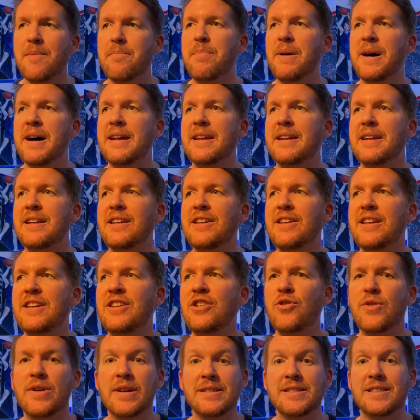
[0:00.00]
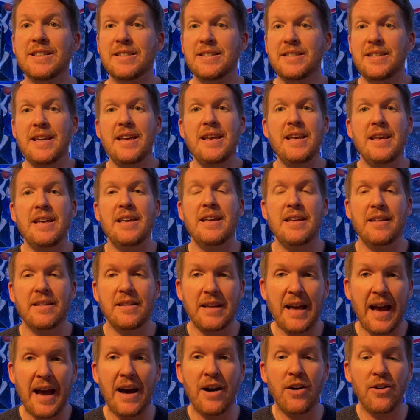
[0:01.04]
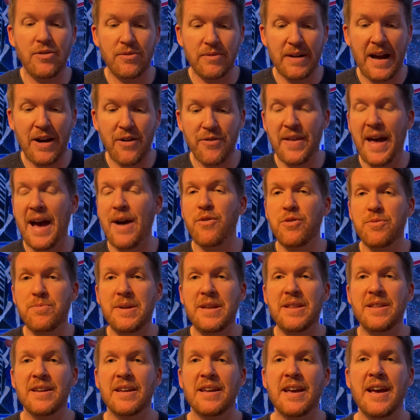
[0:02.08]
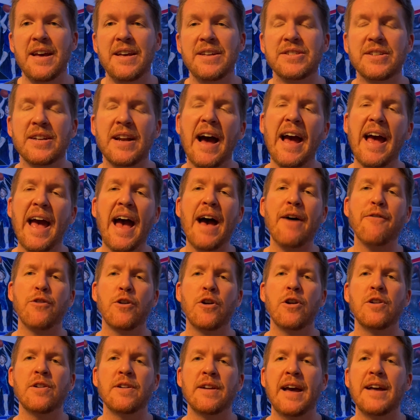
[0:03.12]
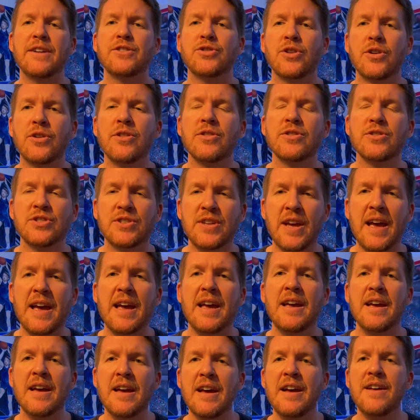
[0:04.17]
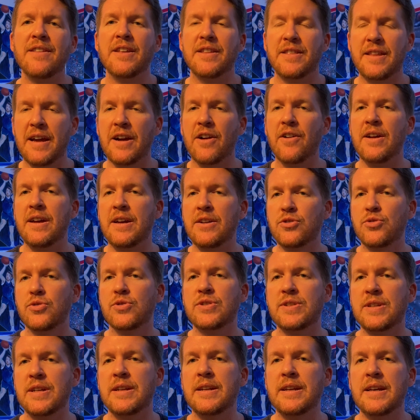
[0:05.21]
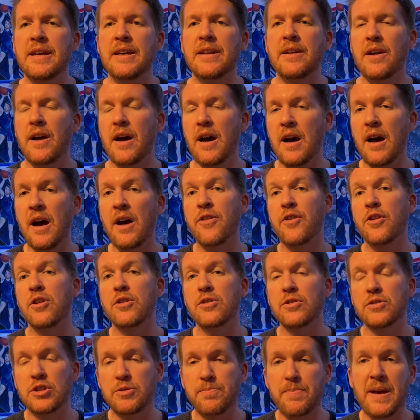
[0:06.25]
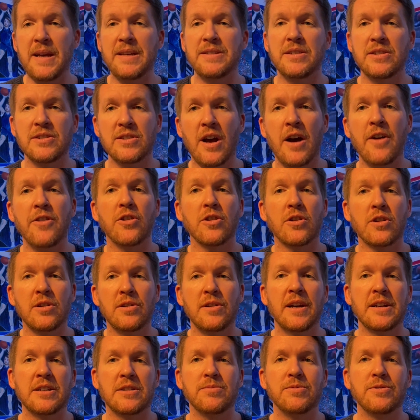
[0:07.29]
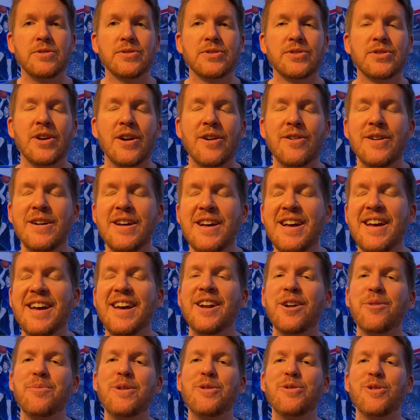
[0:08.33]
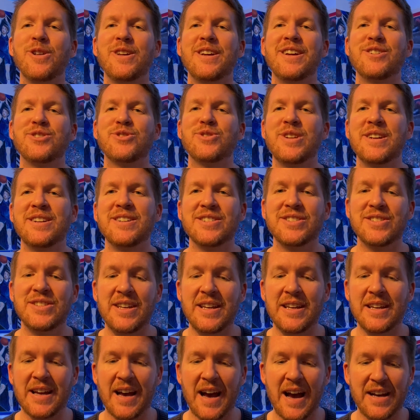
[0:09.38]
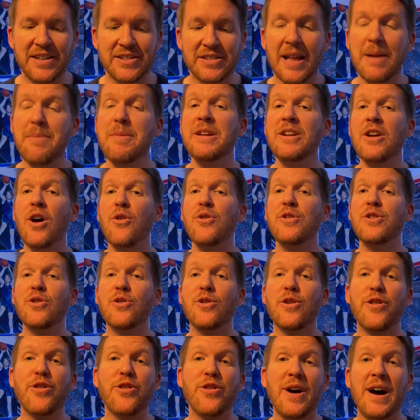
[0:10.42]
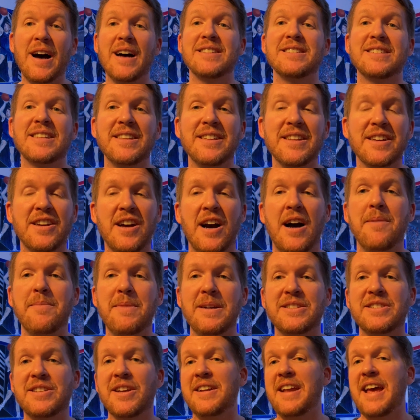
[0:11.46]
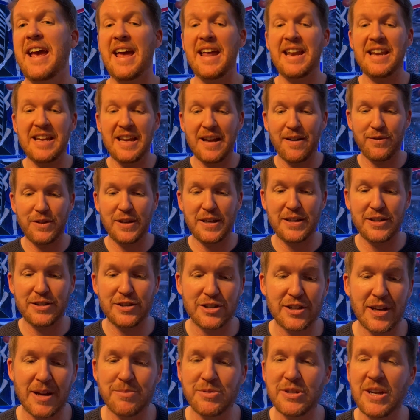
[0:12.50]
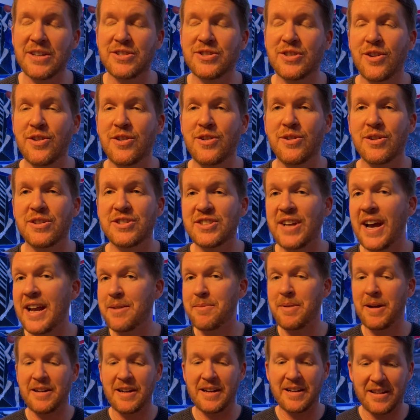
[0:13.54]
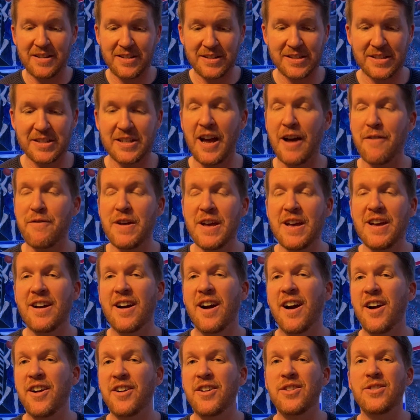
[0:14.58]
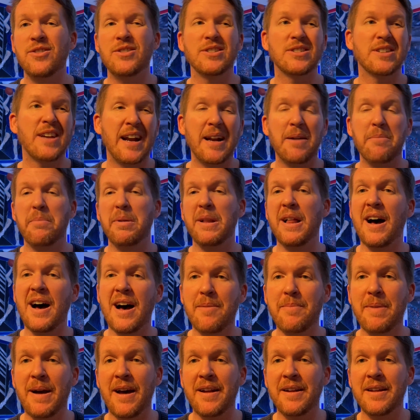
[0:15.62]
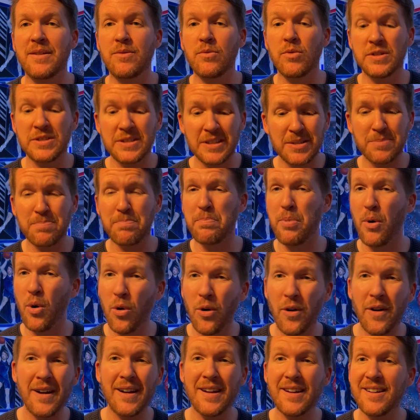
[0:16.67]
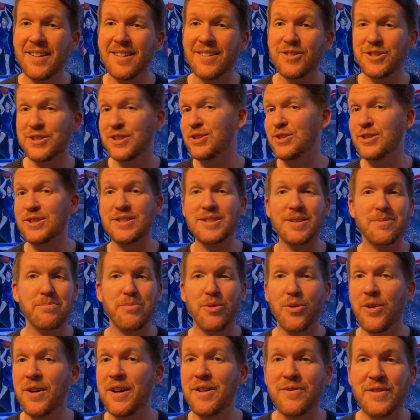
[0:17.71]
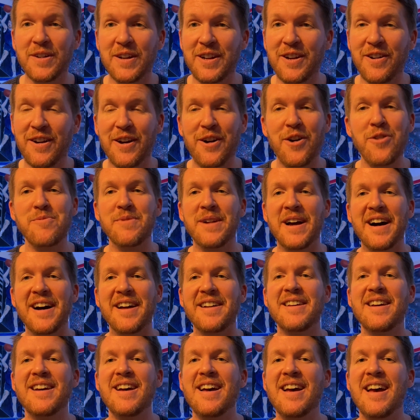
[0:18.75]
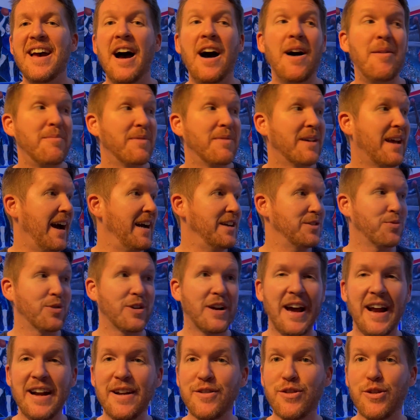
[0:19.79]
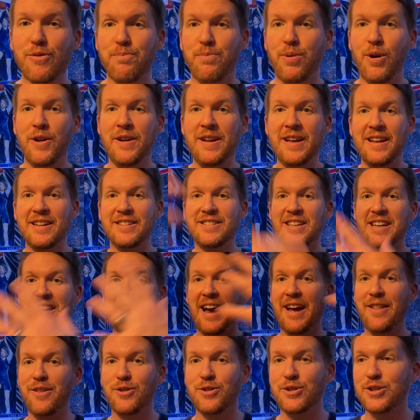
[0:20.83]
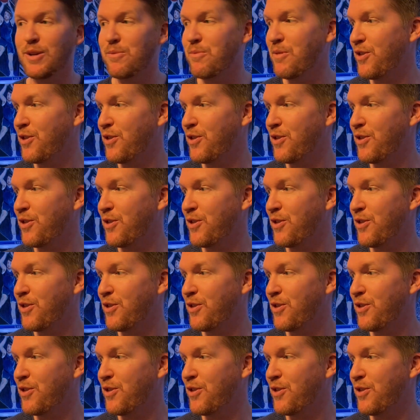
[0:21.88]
but you can see how that would be the case. And I have heard Nat Turner say that they are interested in other spaces, other collectibles. So it'll be really interesting to see, guys. Let me know your thoughts in the comments on any of these subjects. Are you excited about any of this stuff? Are you just kind of blah about it? Was this boring? Was this just a boring video? I hope not. Guys, we're kind of putting together some